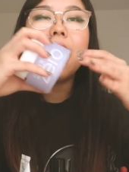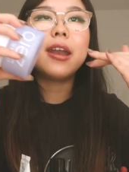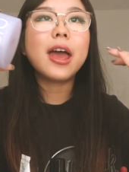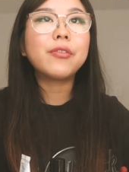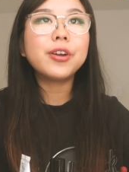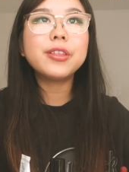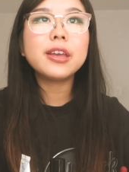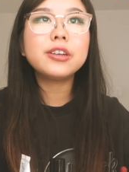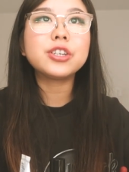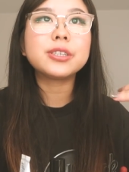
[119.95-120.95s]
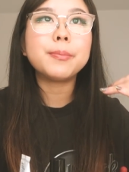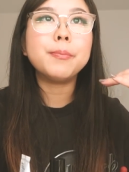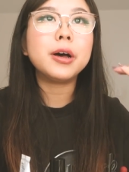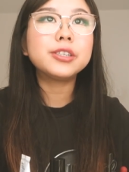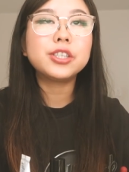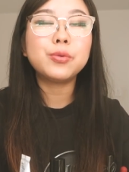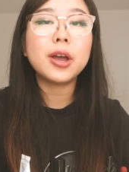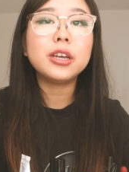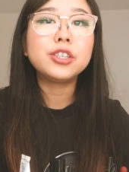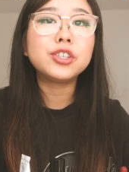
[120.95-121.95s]
and everything just melts
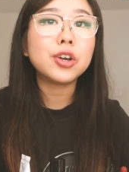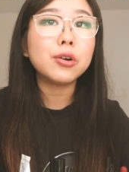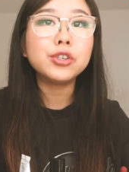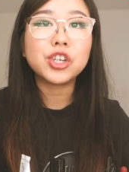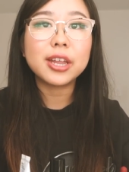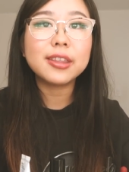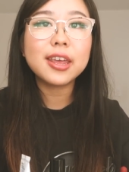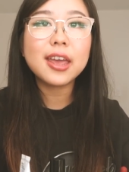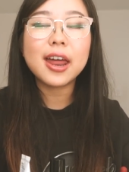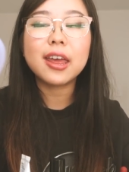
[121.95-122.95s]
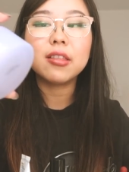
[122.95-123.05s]
away so gently and I